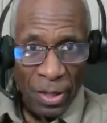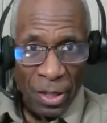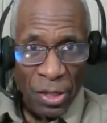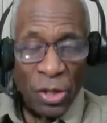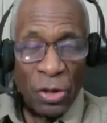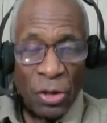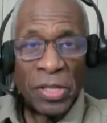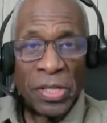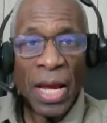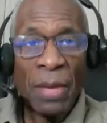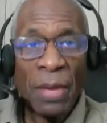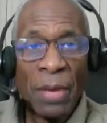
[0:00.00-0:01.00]
So the
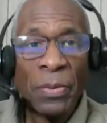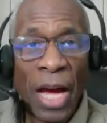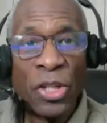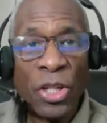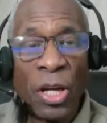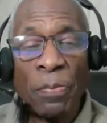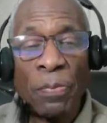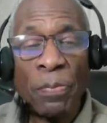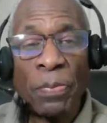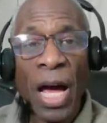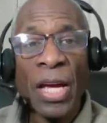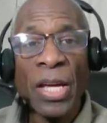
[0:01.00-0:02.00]
same logic
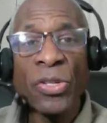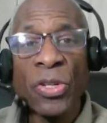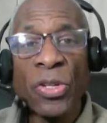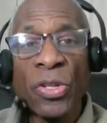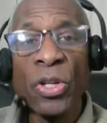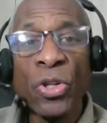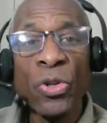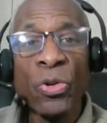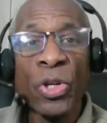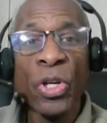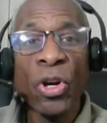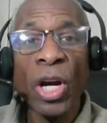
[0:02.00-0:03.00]
applies to
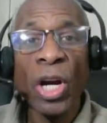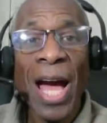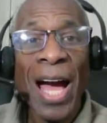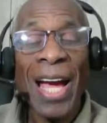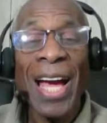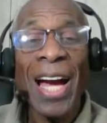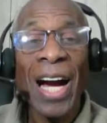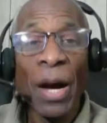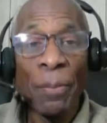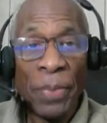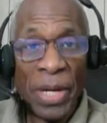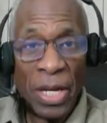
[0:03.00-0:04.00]
your
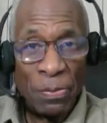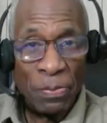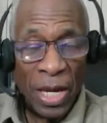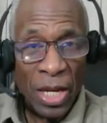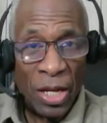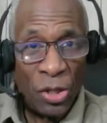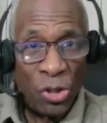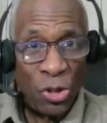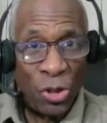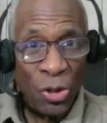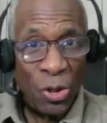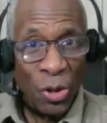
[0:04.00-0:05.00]
company
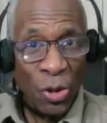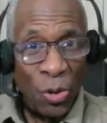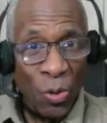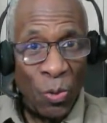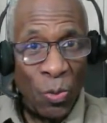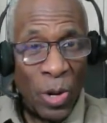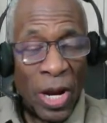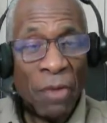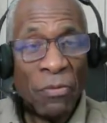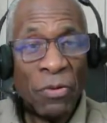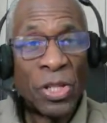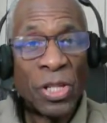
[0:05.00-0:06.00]
page.
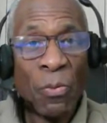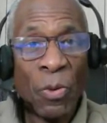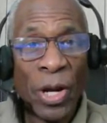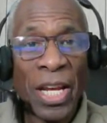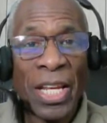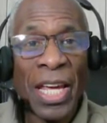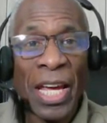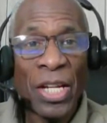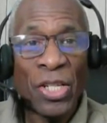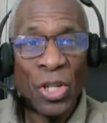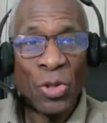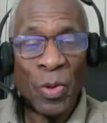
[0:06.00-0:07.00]
Whenever someone
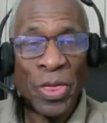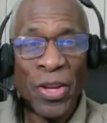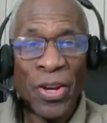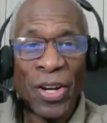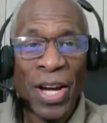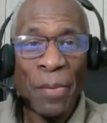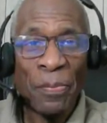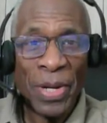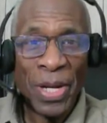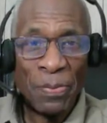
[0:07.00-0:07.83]
engages with your company